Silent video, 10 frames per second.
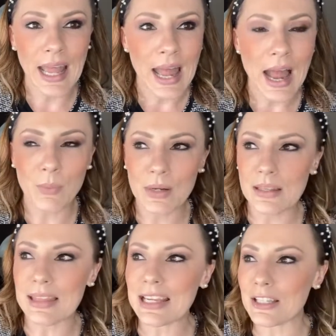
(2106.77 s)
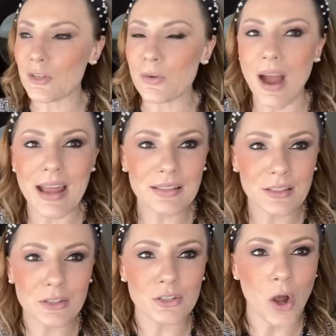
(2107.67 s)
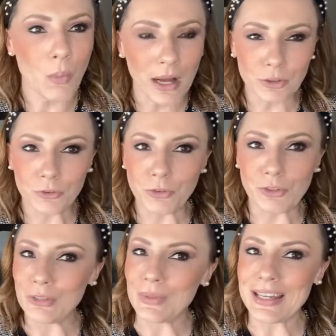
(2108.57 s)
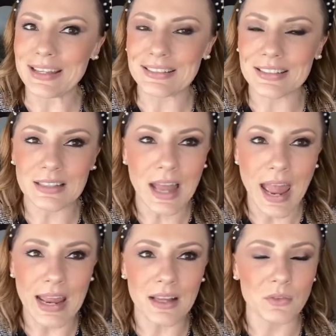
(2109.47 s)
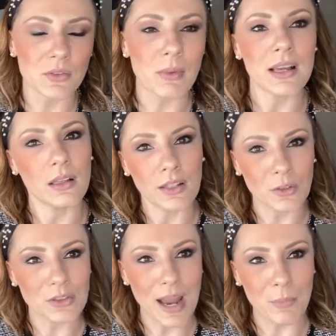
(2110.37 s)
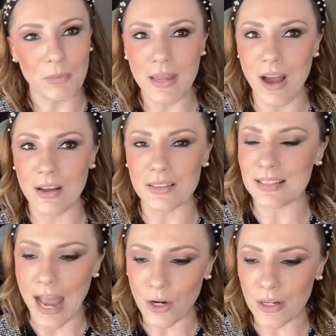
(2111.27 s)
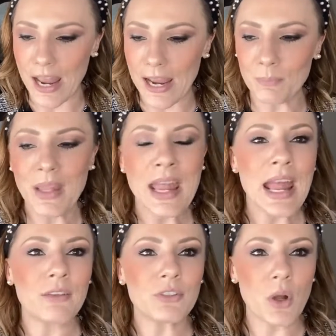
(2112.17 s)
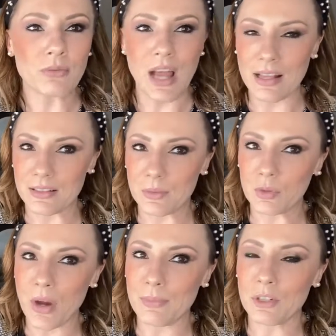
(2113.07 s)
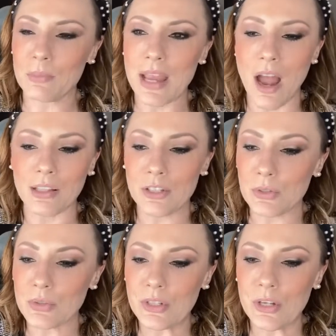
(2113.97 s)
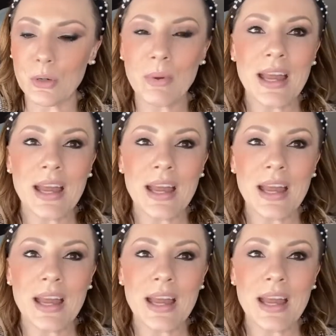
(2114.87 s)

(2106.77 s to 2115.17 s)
I want to thank you guys so much for tuning in today and spending a little time with me on Saturday. If you have not subscribed to me on YouTube,